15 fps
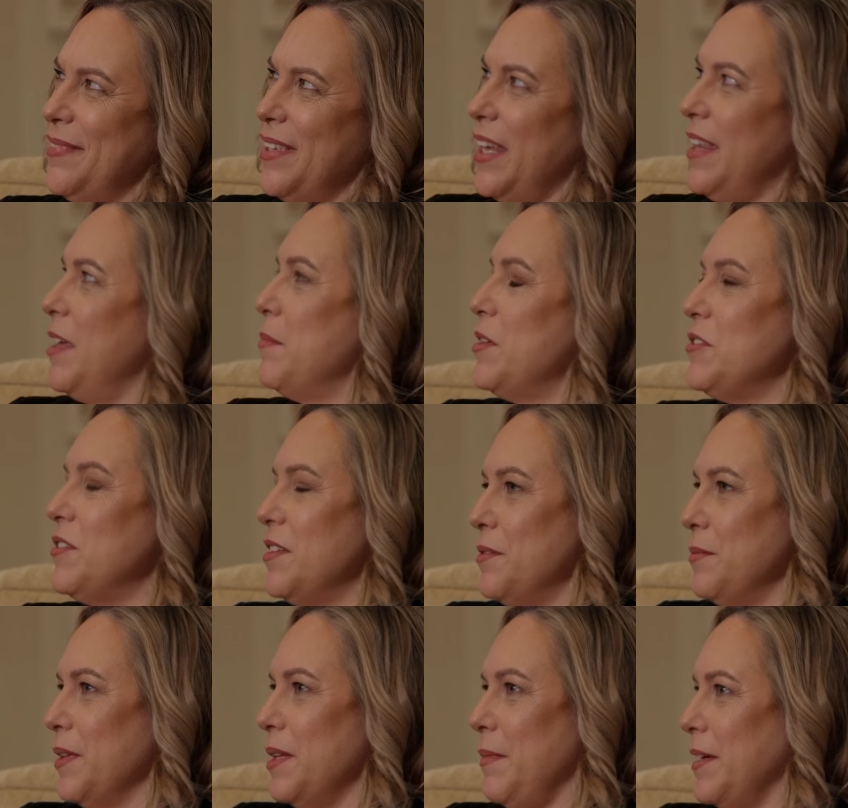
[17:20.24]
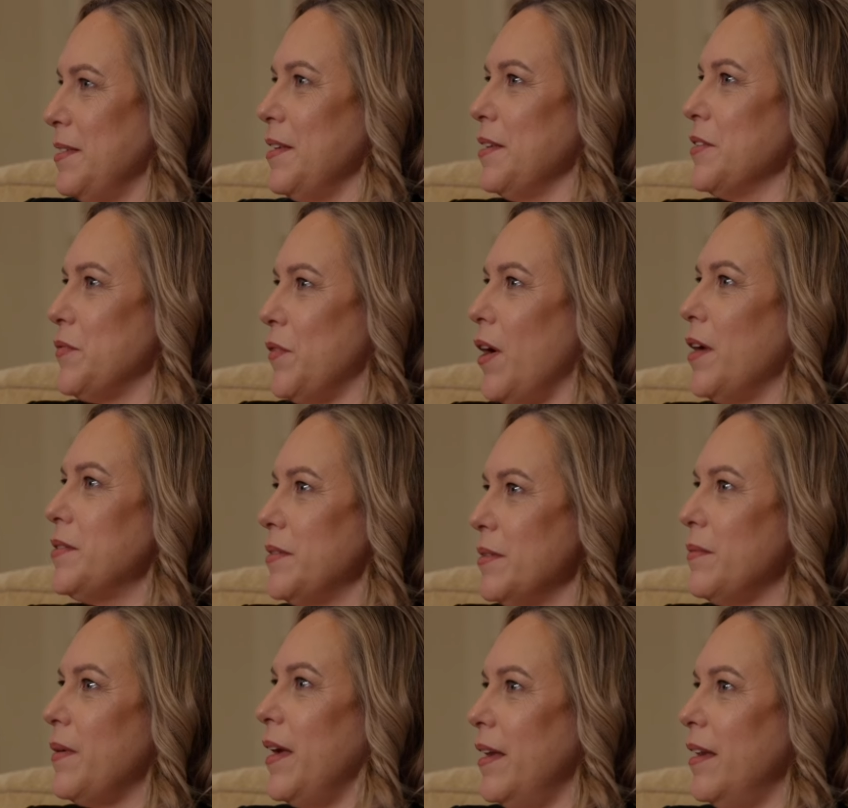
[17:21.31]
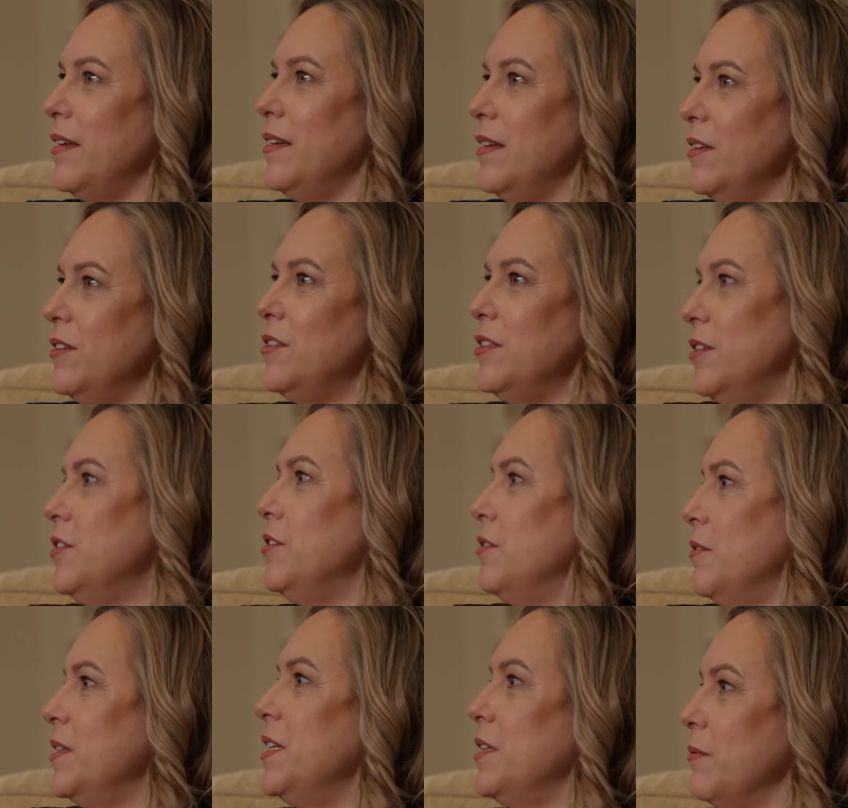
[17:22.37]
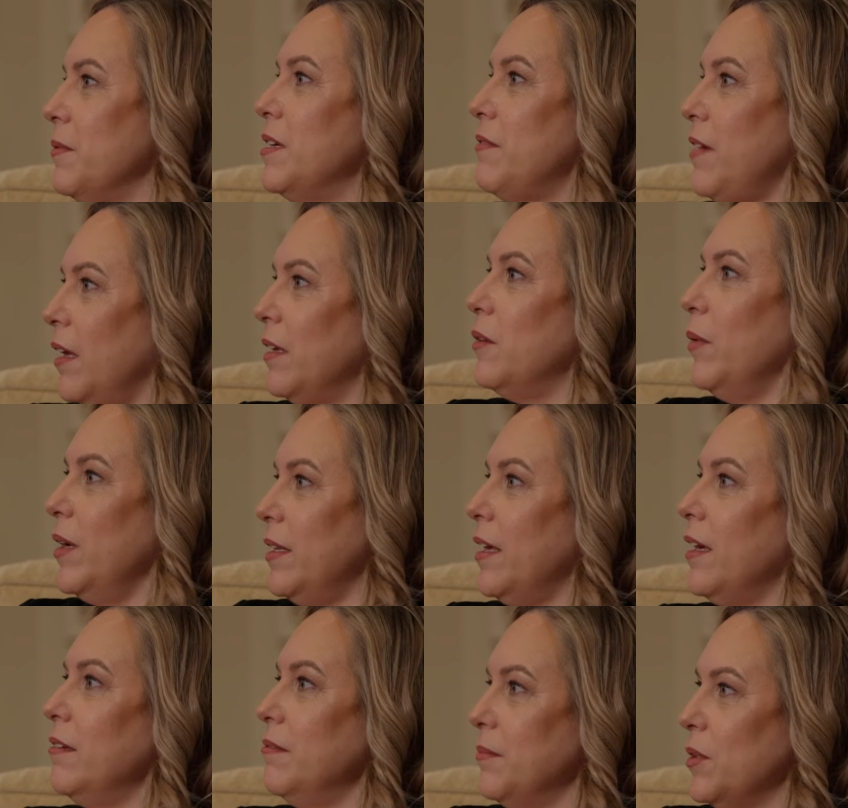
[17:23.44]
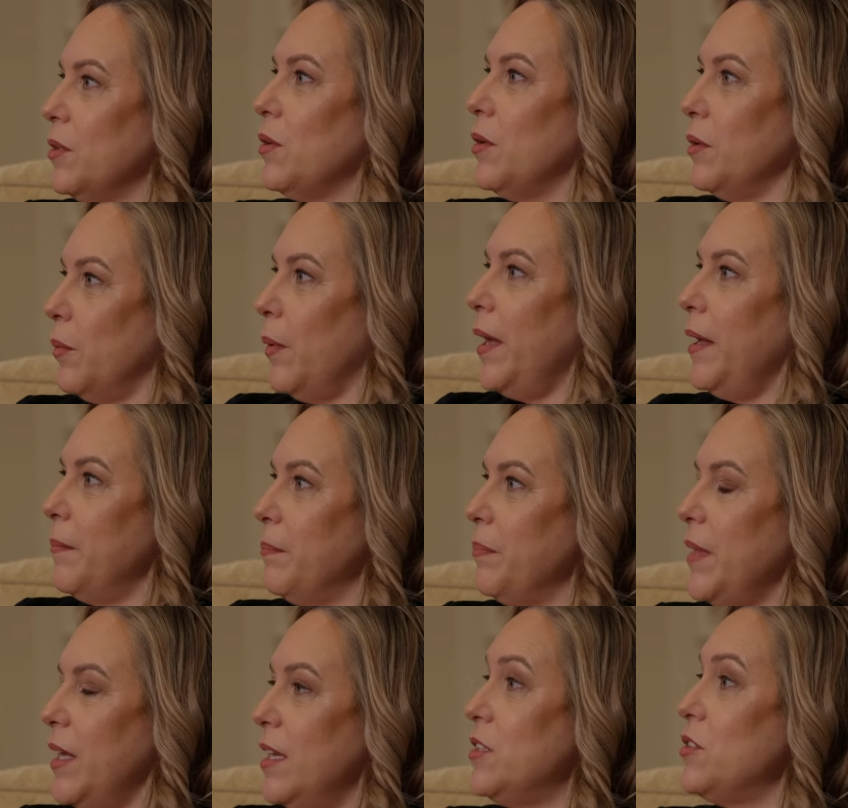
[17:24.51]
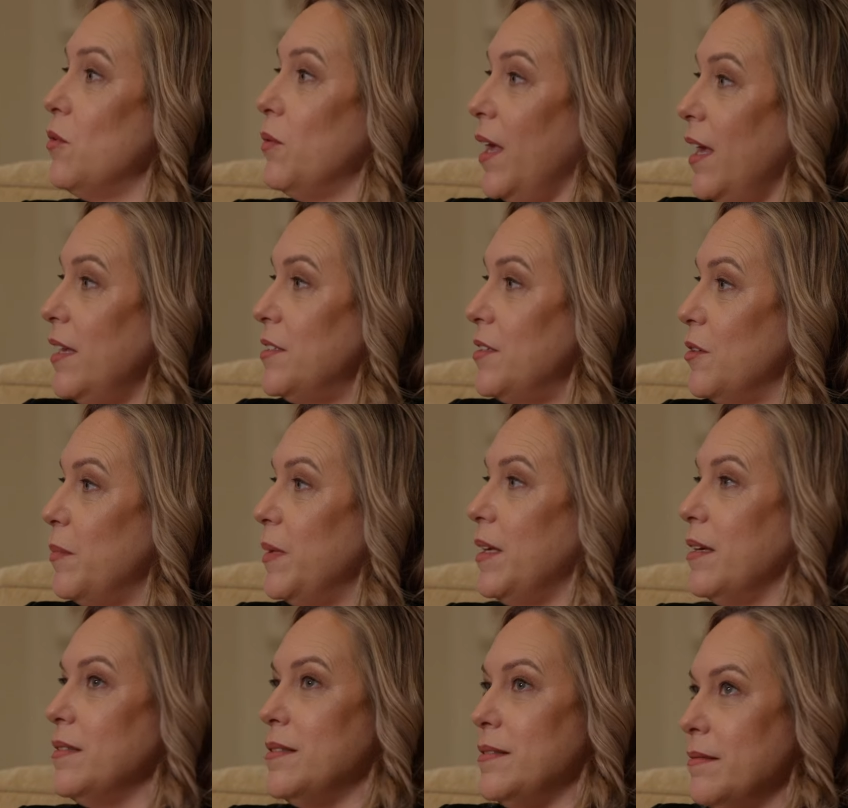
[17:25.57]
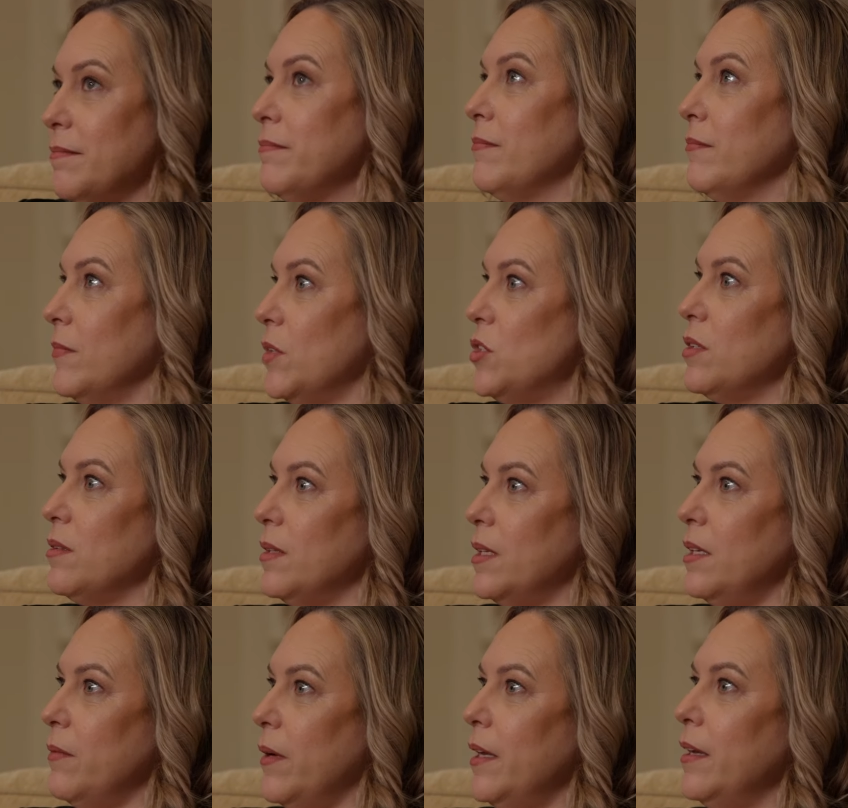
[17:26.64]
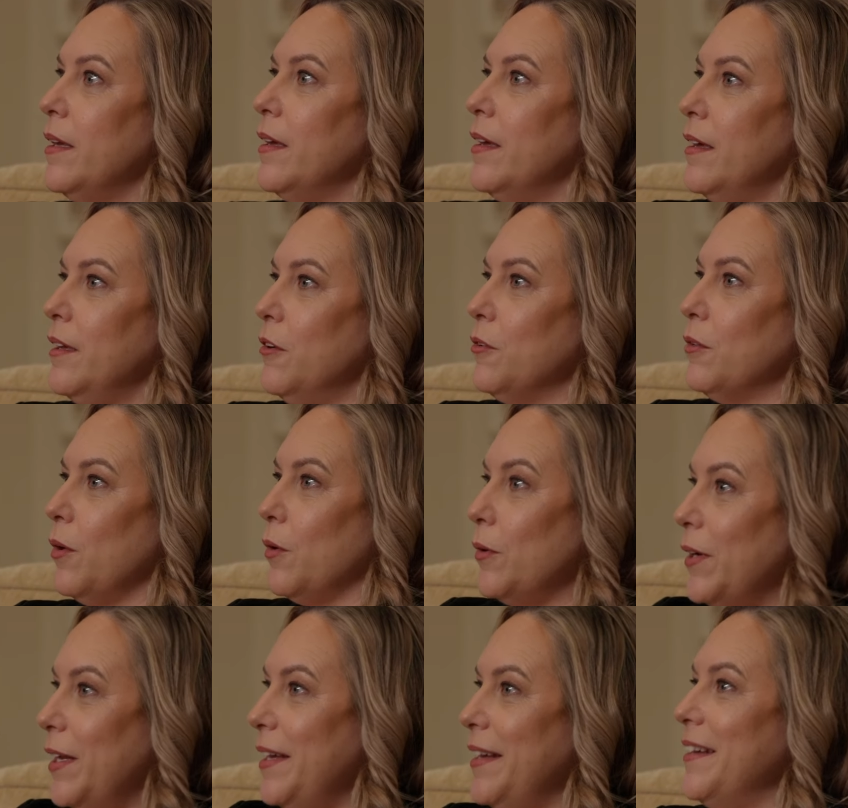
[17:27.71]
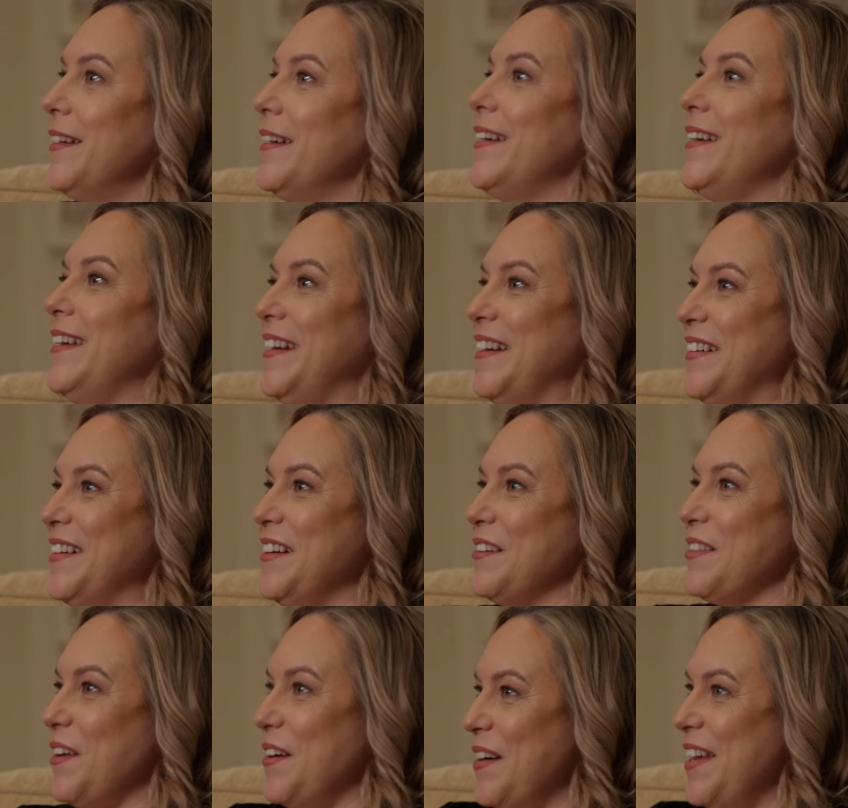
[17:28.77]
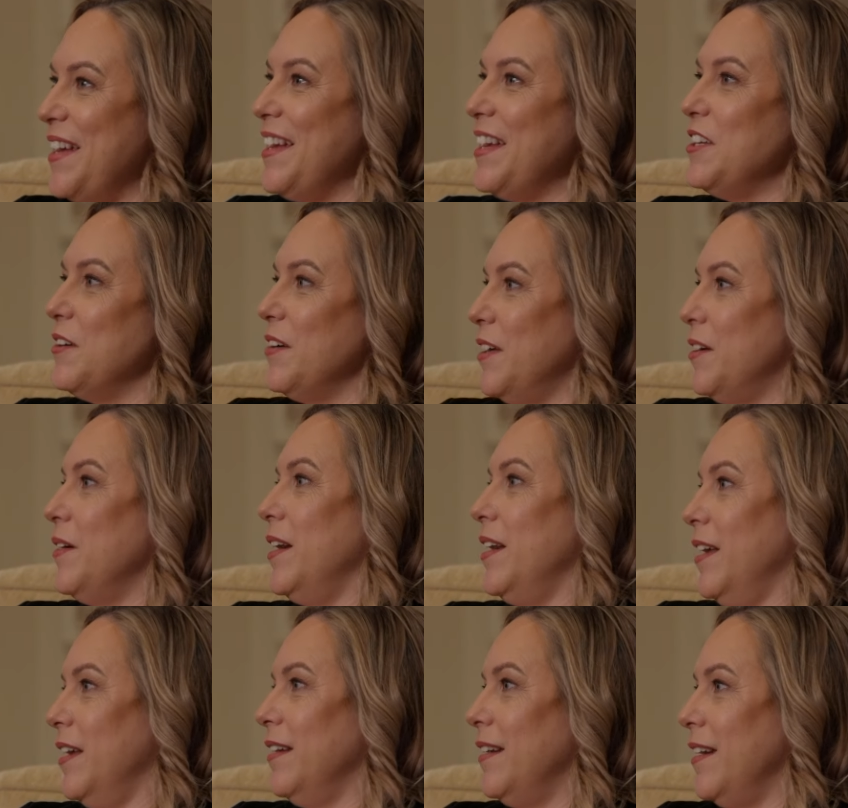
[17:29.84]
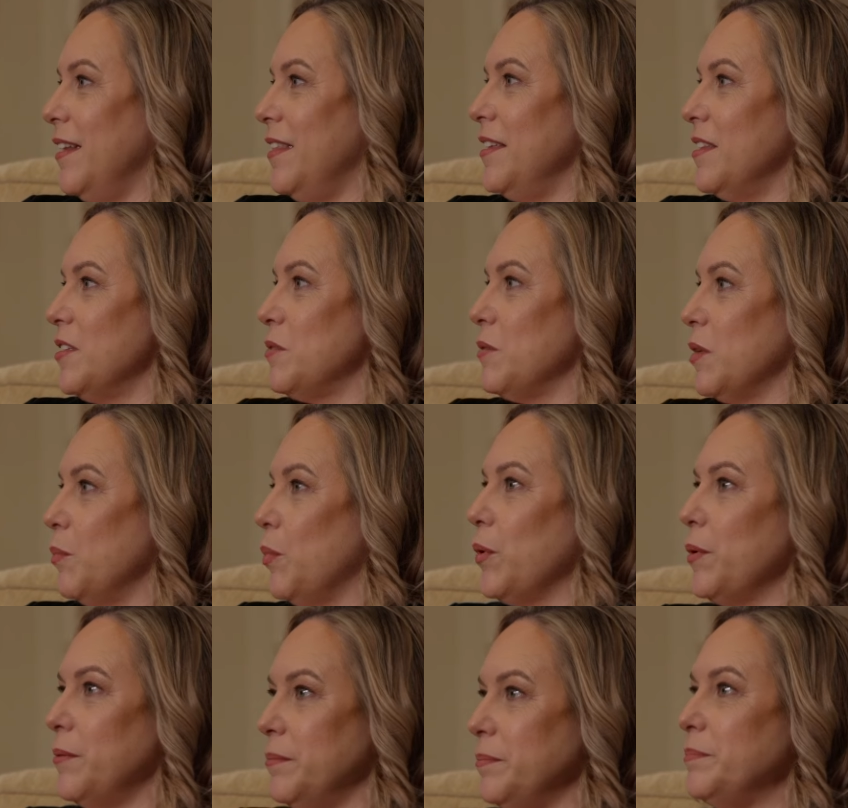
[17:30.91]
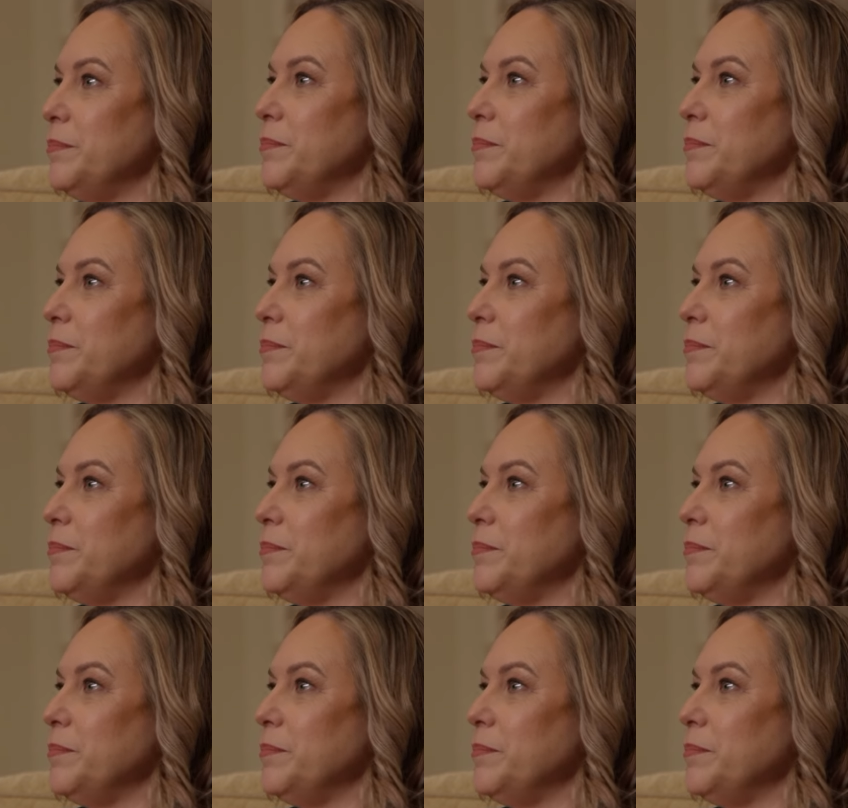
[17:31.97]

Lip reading: okay, that measure doesn't really make sense for us, right? And you do need to reevaluate that along the way. And it's okay to, because agility, right? You're learning, you're learning and you're iterating. And I think that's really important.